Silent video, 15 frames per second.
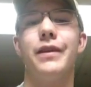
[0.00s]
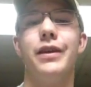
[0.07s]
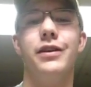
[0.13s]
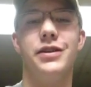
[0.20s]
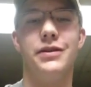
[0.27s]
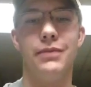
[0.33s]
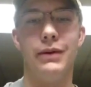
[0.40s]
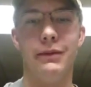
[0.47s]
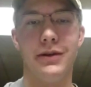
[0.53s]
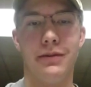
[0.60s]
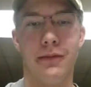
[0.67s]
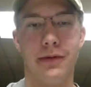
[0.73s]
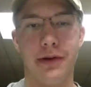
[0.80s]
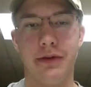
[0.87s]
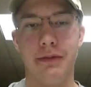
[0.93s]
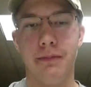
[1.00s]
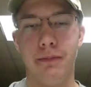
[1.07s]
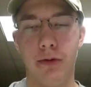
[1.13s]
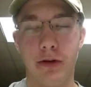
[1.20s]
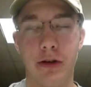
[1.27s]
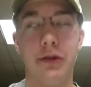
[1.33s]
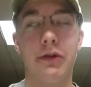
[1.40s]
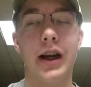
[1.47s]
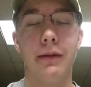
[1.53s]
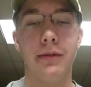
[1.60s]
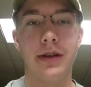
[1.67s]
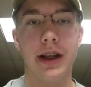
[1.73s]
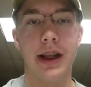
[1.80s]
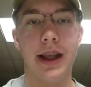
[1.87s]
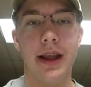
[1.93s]
Just pretty much more
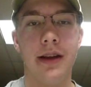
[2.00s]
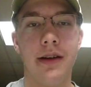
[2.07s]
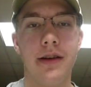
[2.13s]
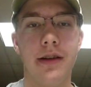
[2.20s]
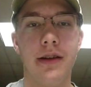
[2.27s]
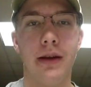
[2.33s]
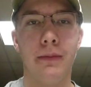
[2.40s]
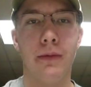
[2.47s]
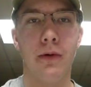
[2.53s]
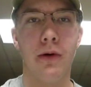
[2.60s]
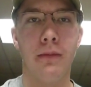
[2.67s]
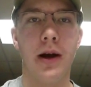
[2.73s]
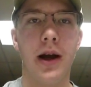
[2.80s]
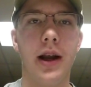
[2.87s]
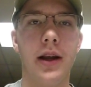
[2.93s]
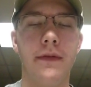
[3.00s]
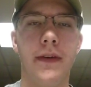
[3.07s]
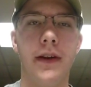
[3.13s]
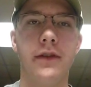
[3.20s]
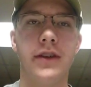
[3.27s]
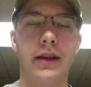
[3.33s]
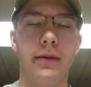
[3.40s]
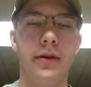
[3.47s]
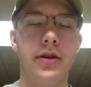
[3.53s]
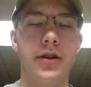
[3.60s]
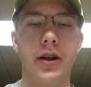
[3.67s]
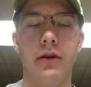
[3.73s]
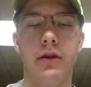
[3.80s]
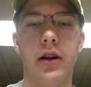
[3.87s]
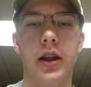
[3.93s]
subscribers I get, the more my videos can be
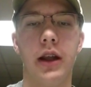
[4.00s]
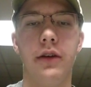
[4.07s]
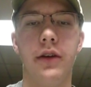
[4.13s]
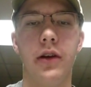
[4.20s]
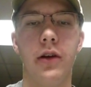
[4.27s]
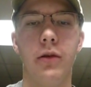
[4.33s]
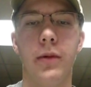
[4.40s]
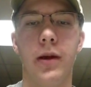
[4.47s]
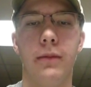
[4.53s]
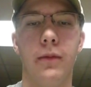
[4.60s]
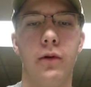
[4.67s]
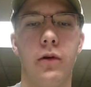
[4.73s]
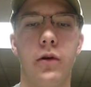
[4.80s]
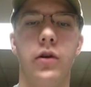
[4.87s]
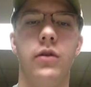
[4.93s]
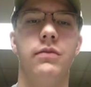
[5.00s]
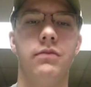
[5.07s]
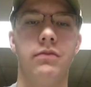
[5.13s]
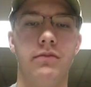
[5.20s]
shown on YouTube, and more